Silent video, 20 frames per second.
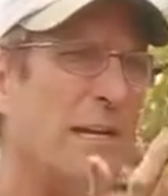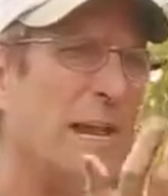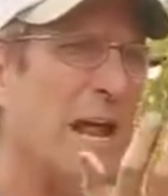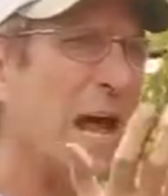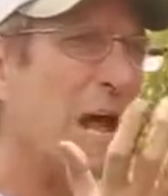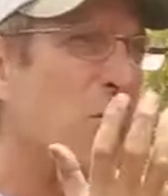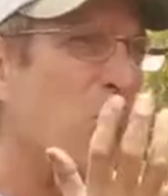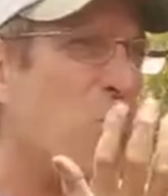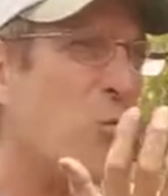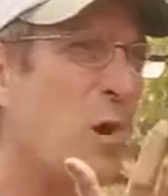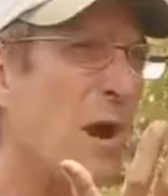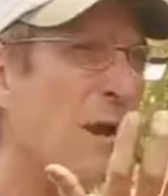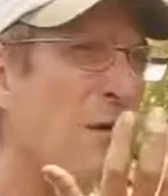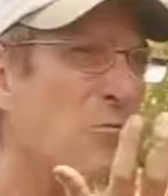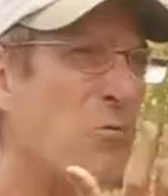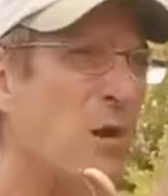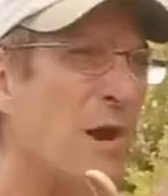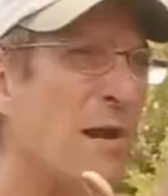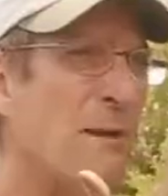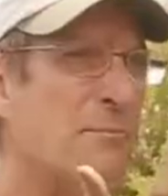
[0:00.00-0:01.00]
Not
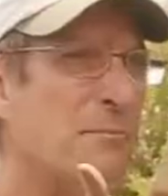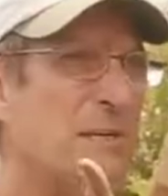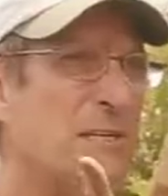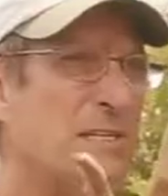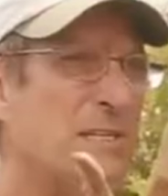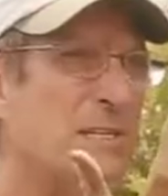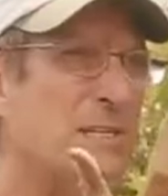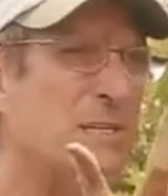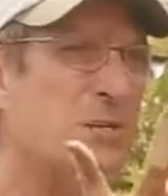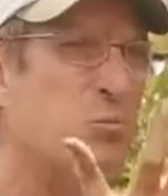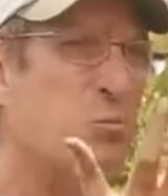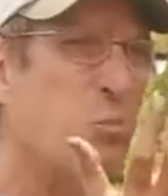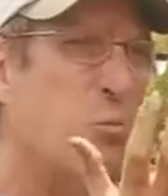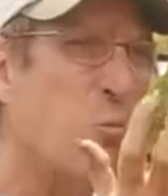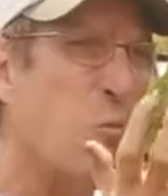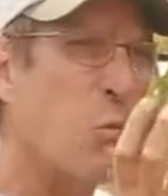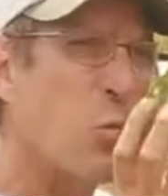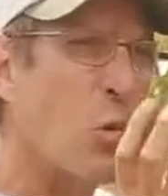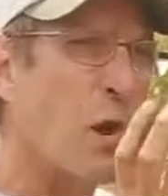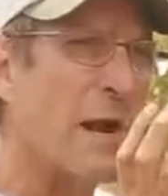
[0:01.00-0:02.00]
white, but just
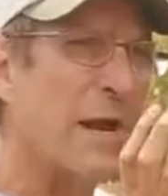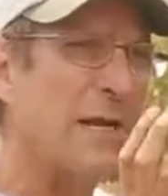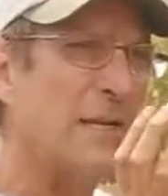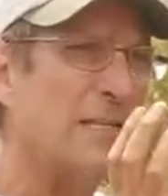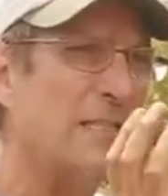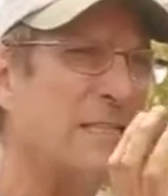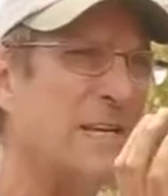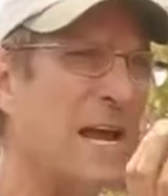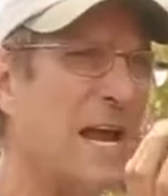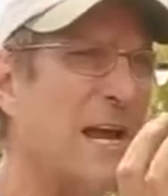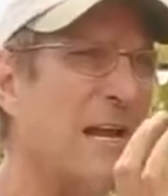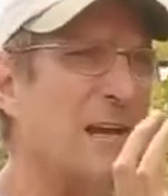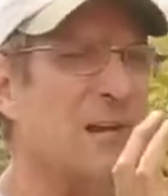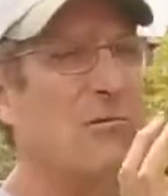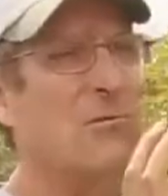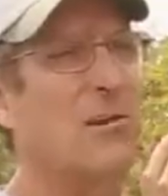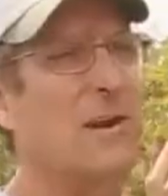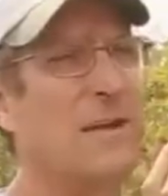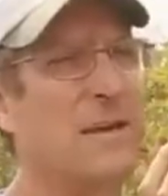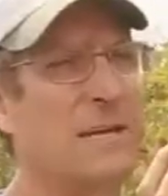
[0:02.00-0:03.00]
white side of
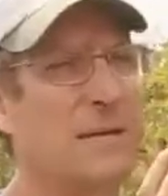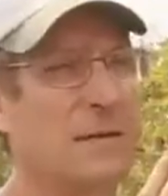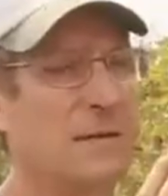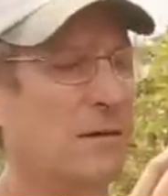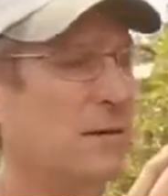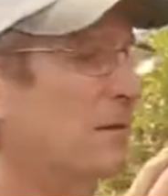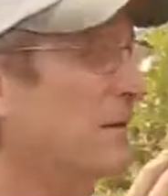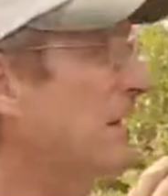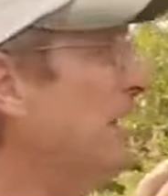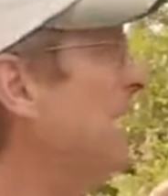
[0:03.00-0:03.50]
green, all